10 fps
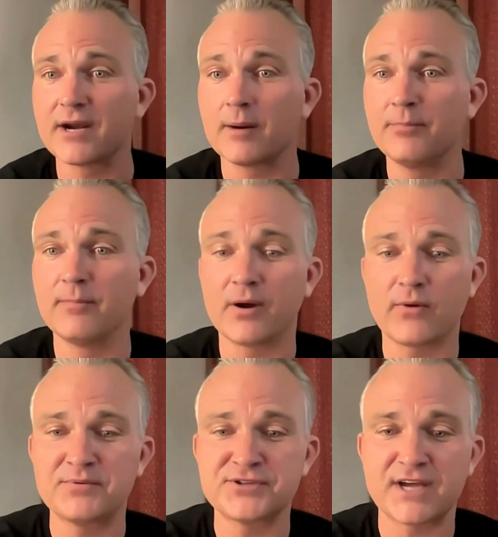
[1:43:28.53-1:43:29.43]
I'll put my
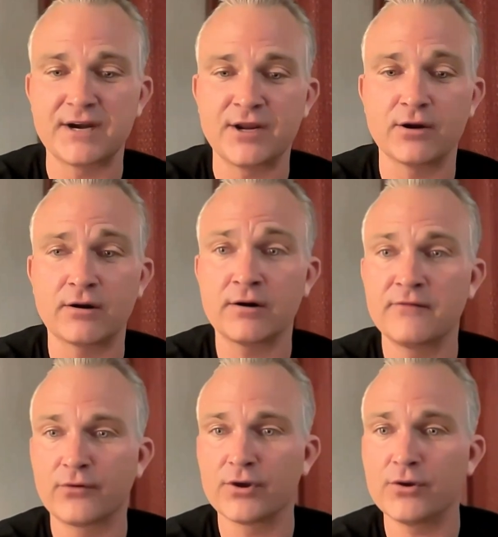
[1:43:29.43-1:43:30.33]
website in here
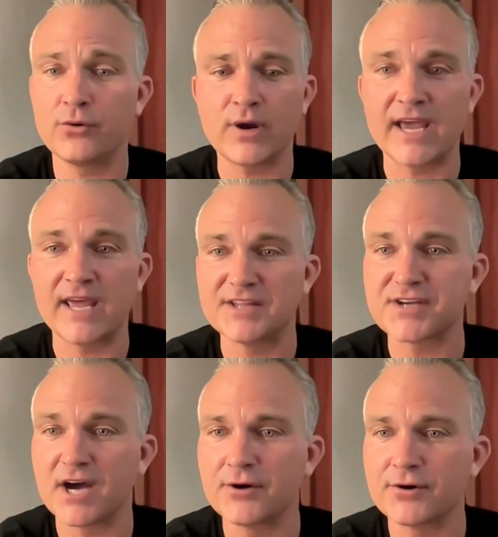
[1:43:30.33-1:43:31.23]
for you, and
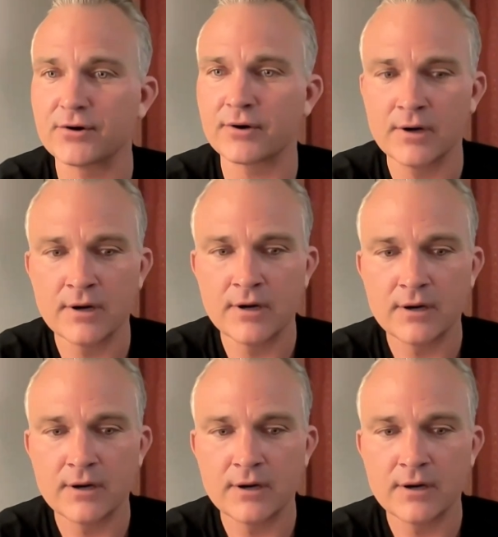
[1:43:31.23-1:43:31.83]
it's under